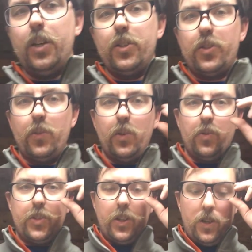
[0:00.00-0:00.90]
So
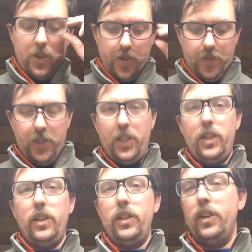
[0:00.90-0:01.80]
those are
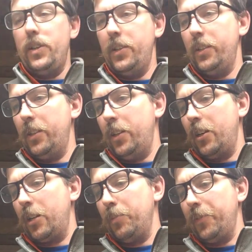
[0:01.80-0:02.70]
the
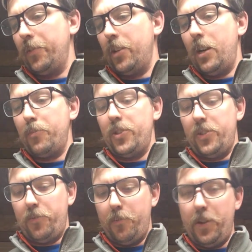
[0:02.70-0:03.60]
couple different options
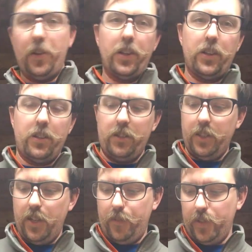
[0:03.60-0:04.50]
for mounting
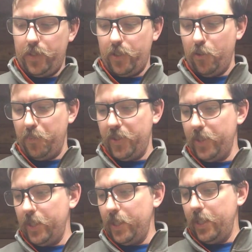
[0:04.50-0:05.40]
Lee-Enfield scopes.
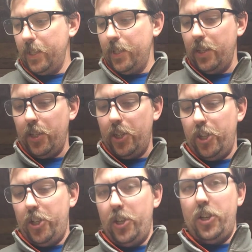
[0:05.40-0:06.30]

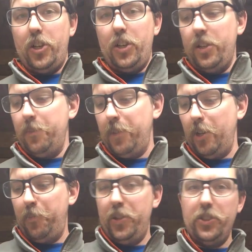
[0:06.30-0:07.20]
My
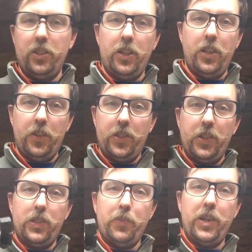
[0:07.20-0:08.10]
opinion, this
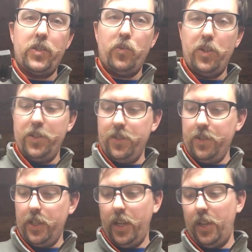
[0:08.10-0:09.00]
is the best one.
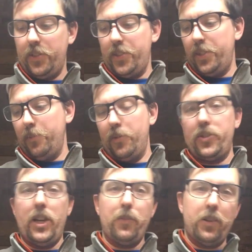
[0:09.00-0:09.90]
It's the most
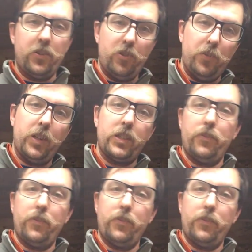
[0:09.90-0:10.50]
time consuming, it's the